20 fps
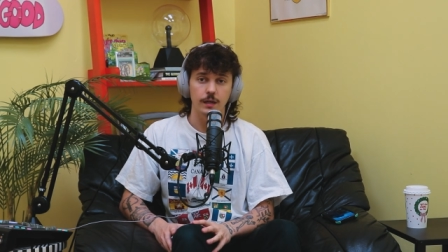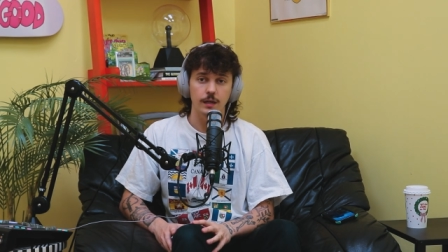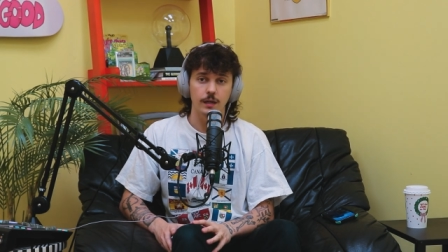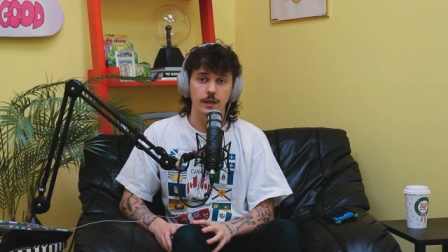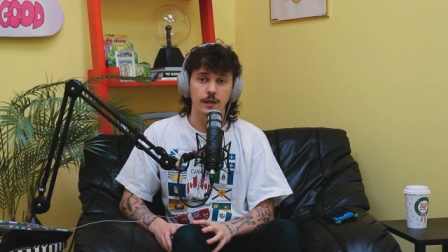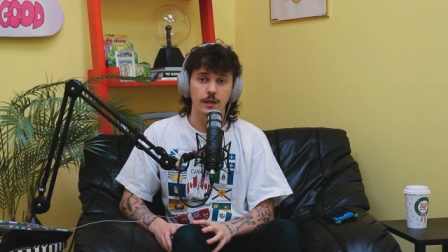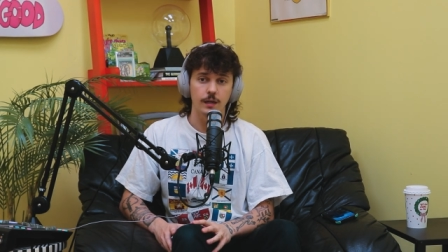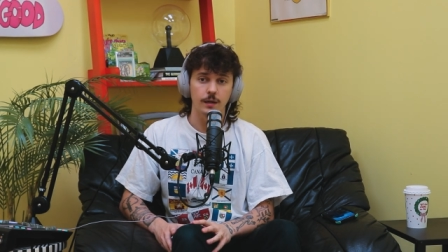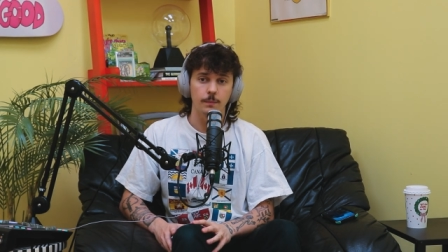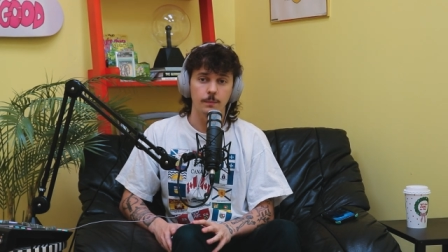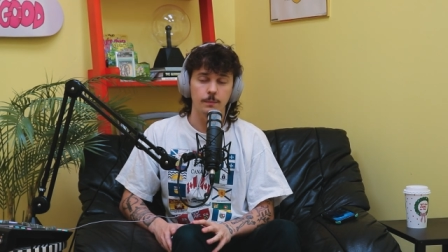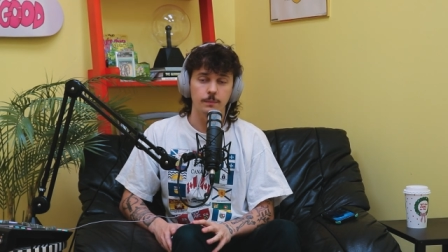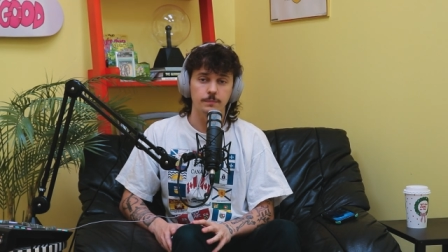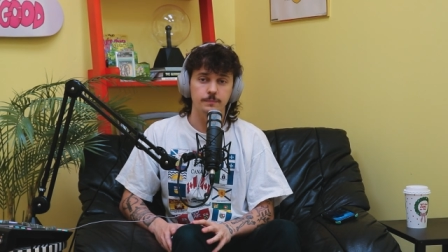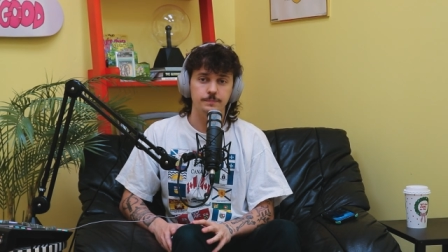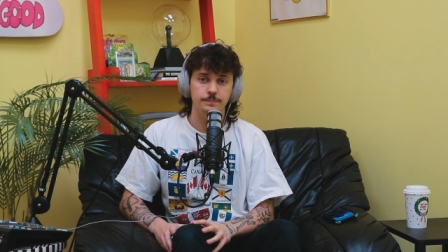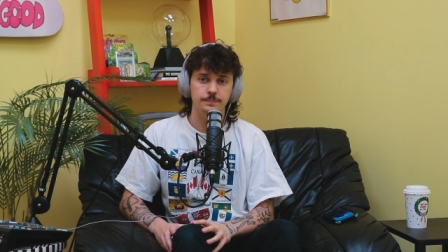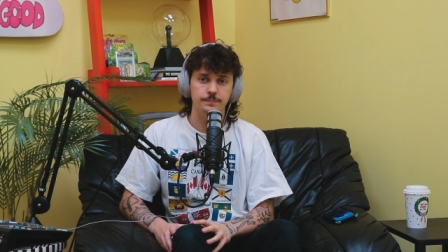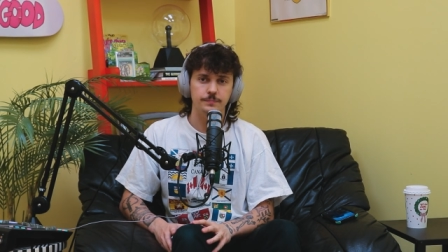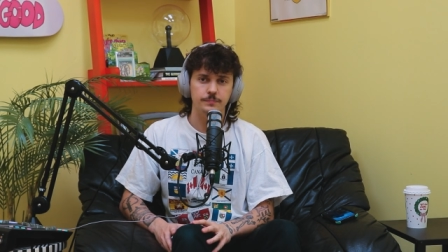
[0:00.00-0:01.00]
My
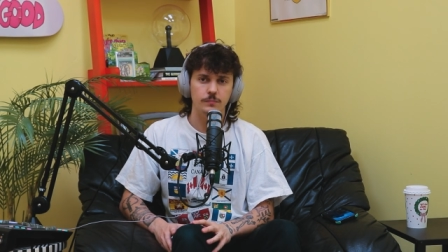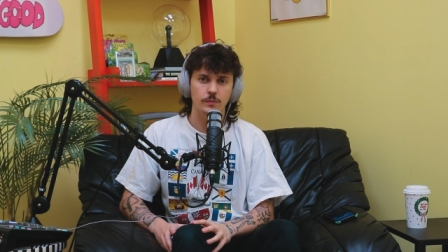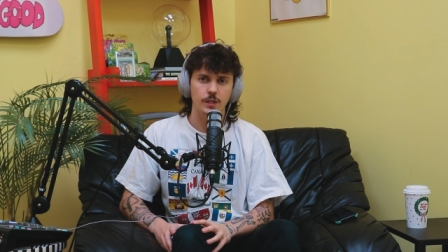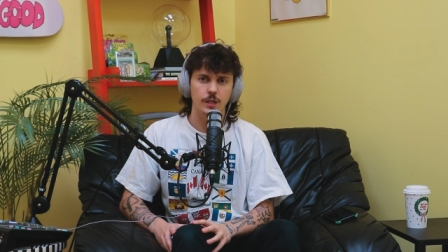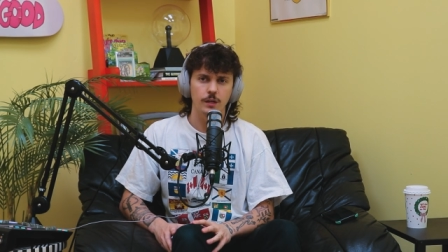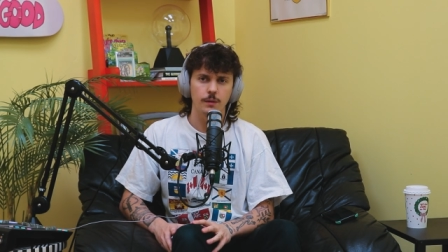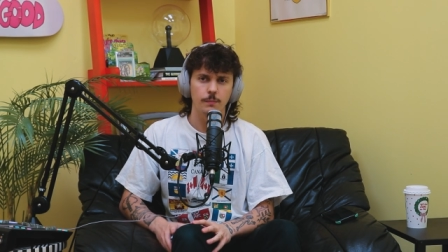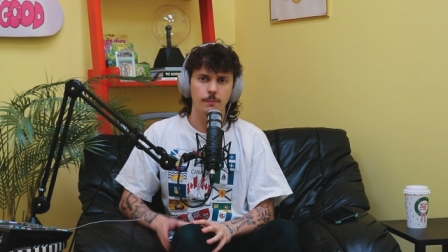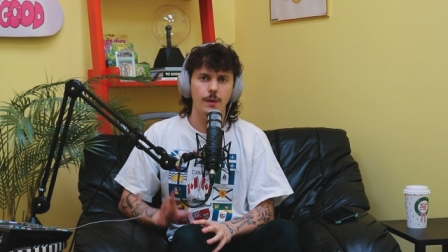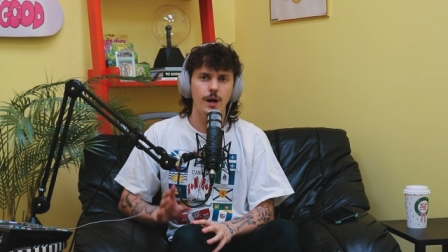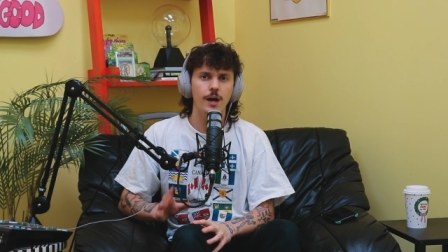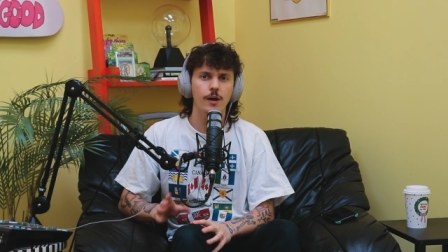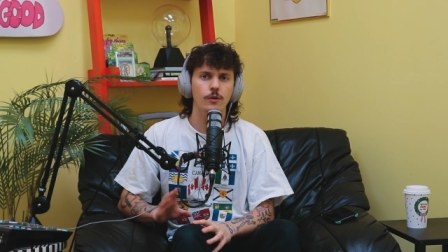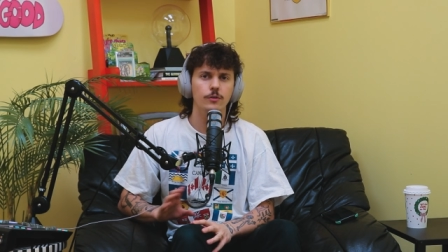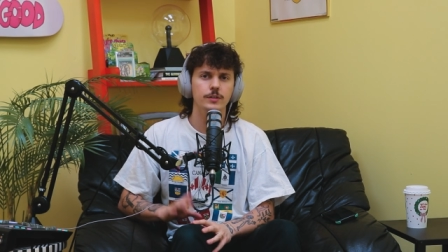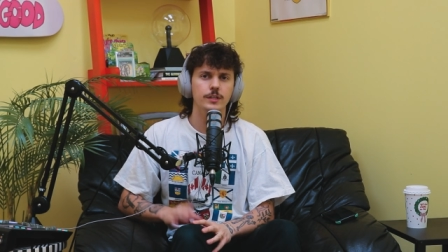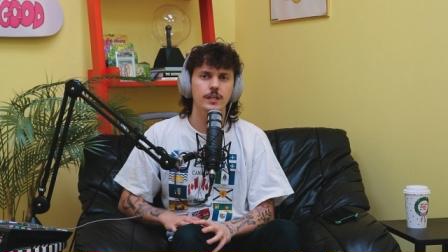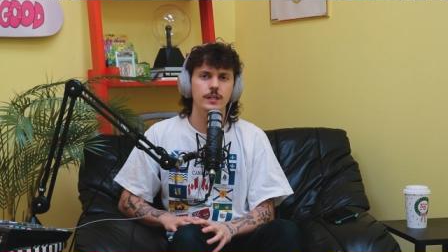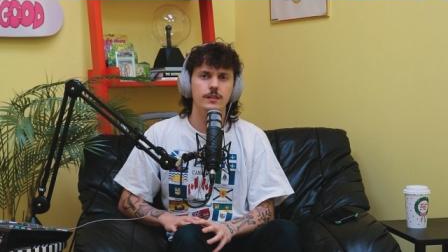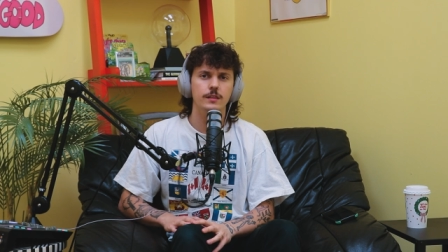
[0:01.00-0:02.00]

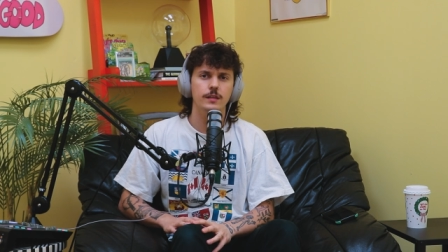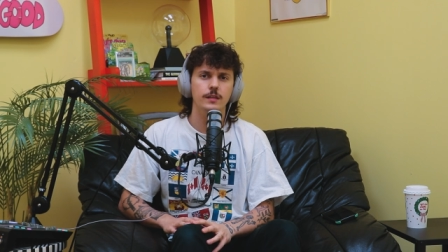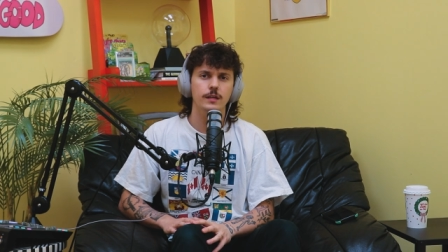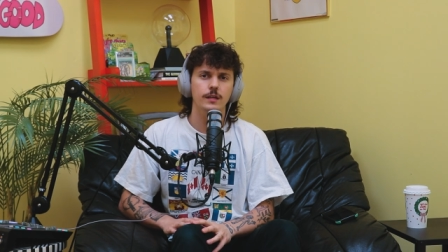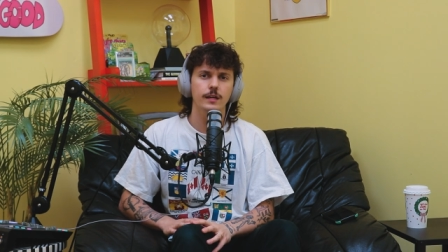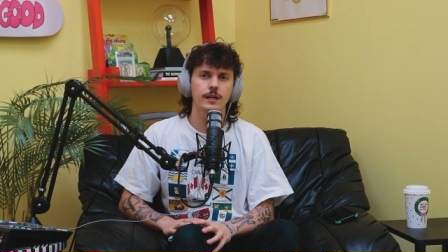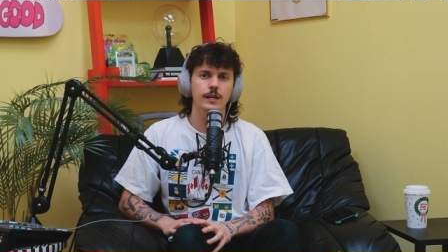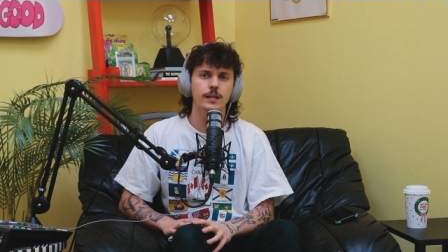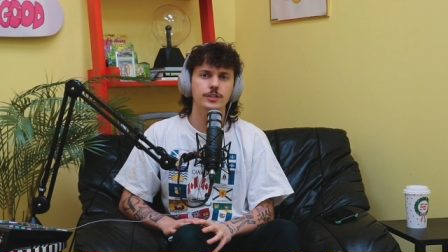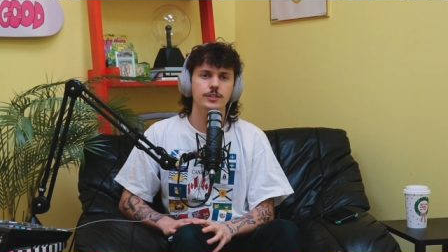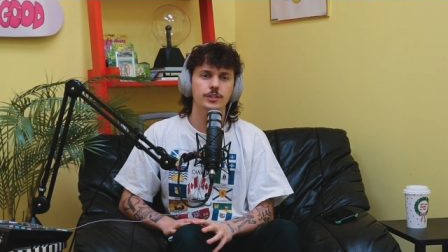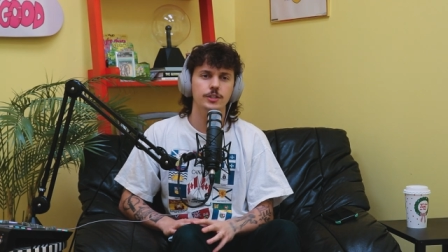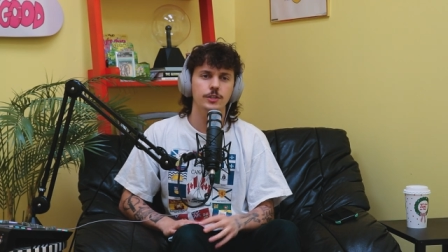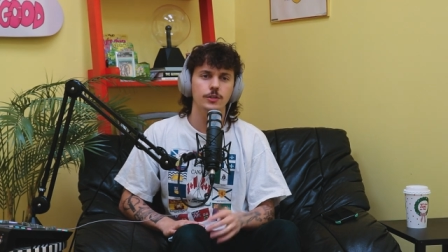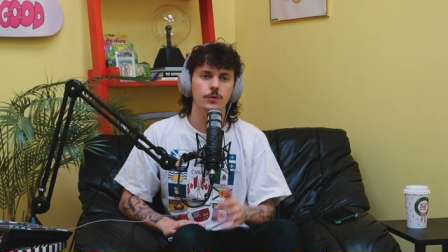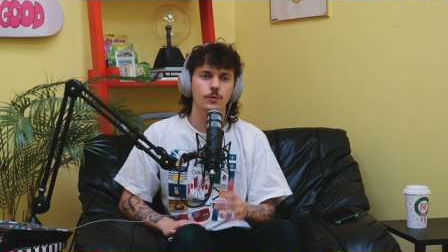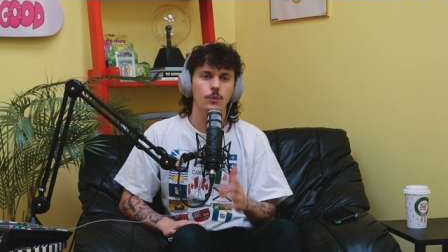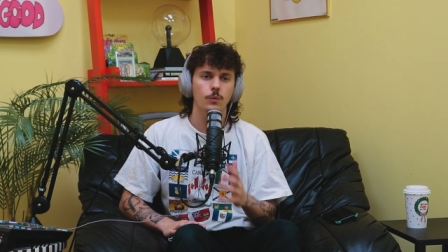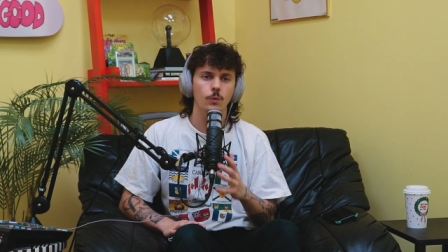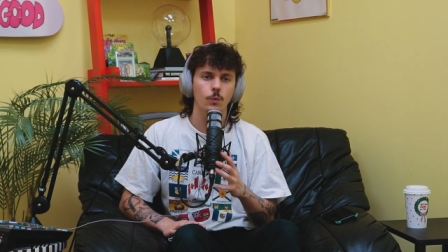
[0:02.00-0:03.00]
only
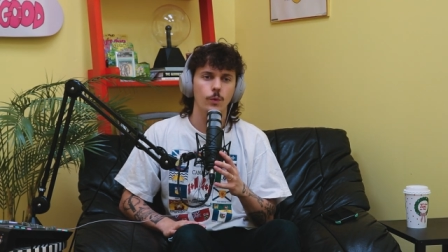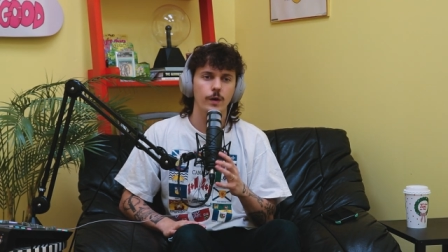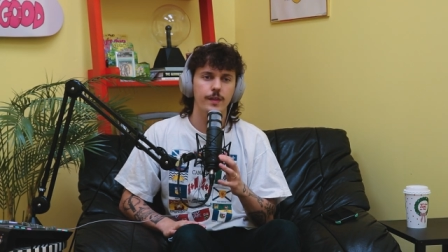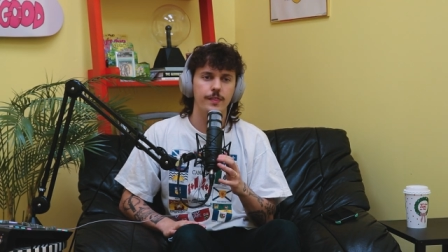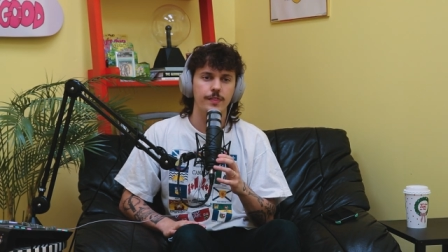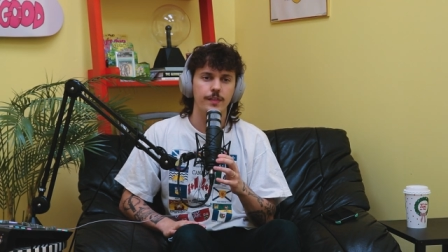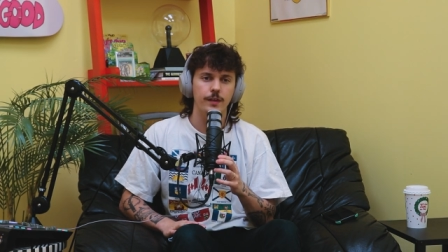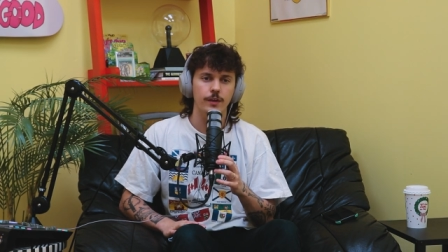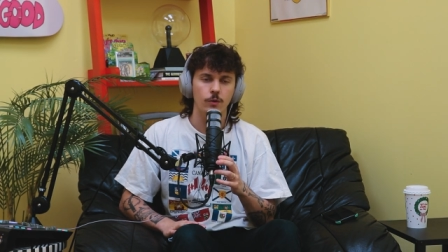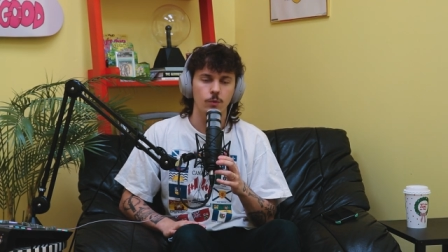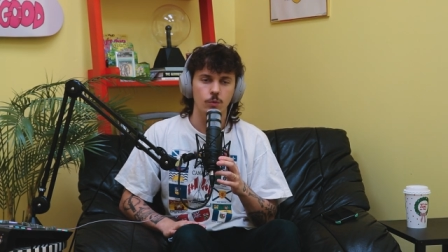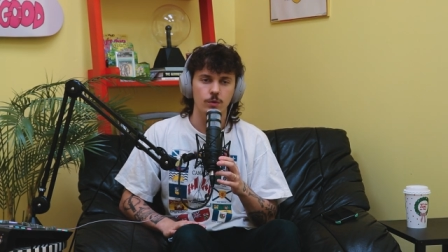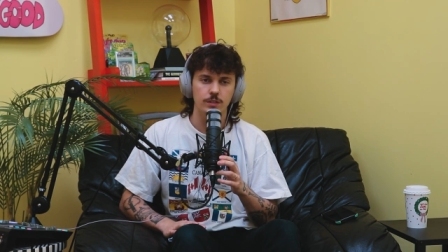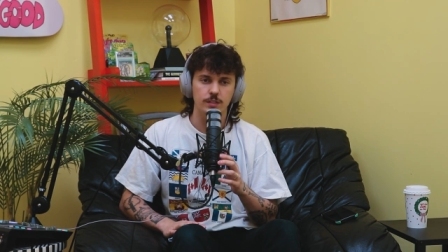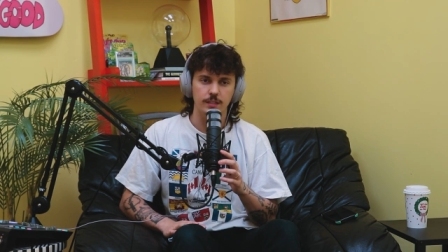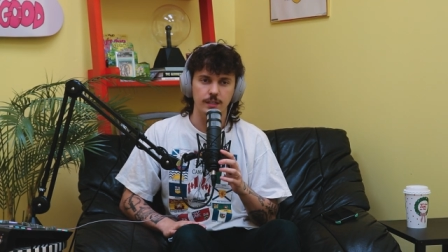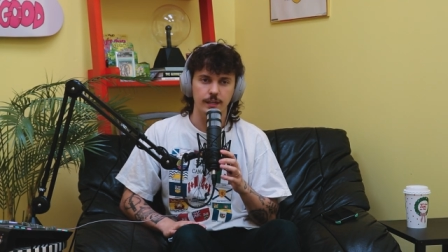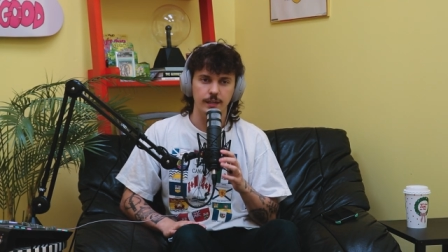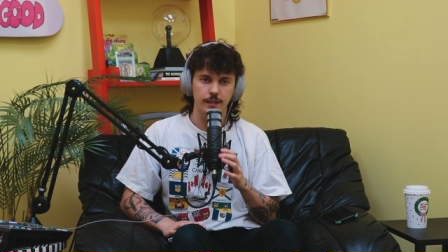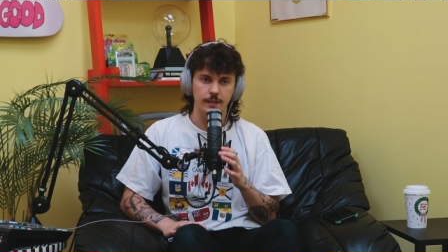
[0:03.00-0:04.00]
issue with it
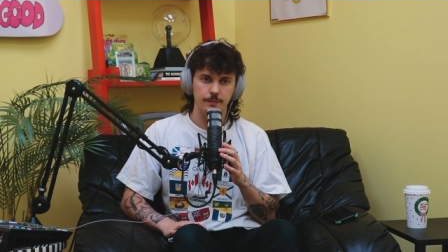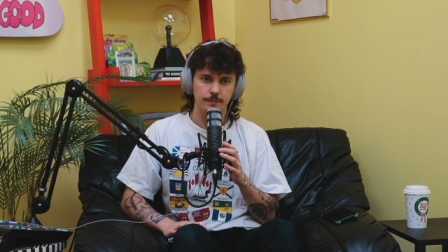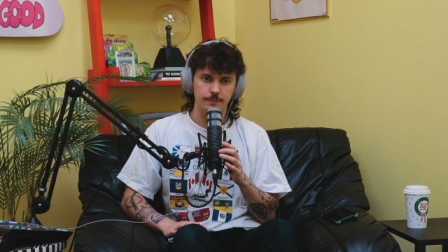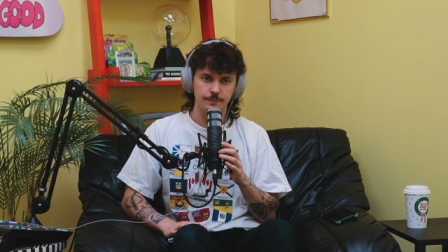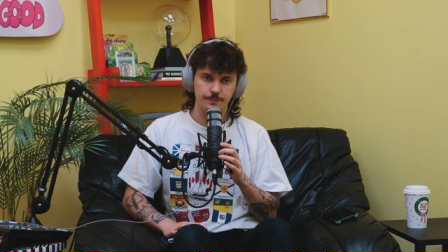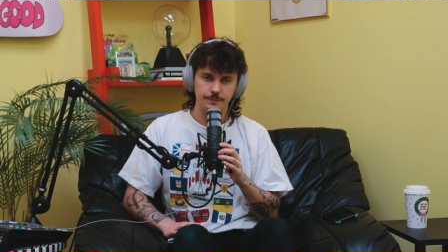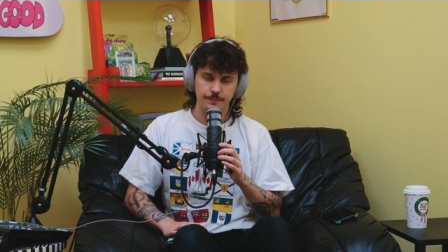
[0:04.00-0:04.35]
was, like,